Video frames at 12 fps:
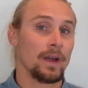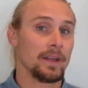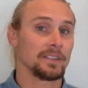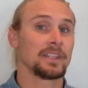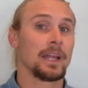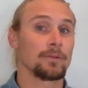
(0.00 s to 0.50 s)
how
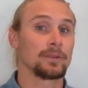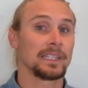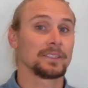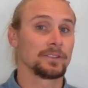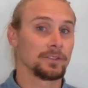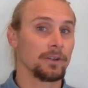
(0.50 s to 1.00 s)
does that
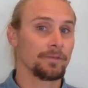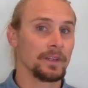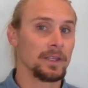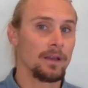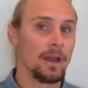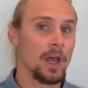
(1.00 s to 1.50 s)
relate to
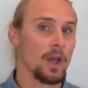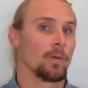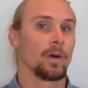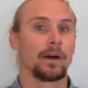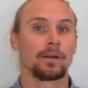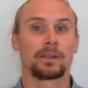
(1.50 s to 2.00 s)
surfing?
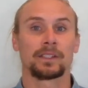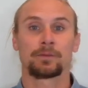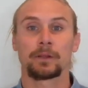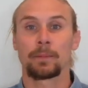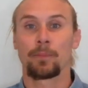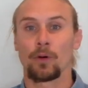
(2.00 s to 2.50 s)
Well, it's
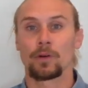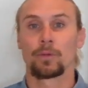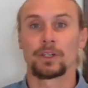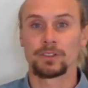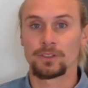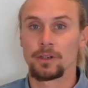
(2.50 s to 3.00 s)
really important
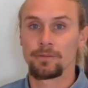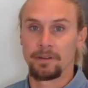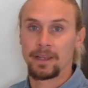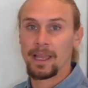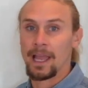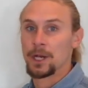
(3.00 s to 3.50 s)
when you're
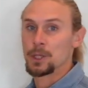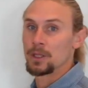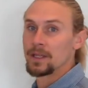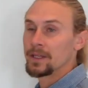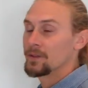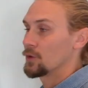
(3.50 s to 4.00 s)
surfing
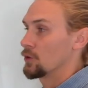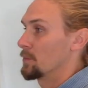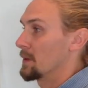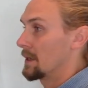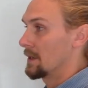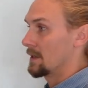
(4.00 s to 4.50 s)
actually to
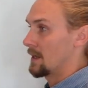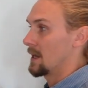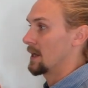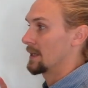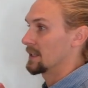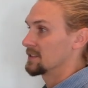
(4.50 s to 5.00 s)
be
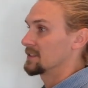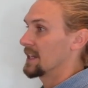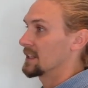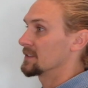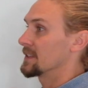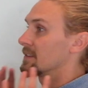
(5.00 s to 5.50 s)
in a
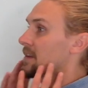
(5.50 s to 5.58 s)
stance that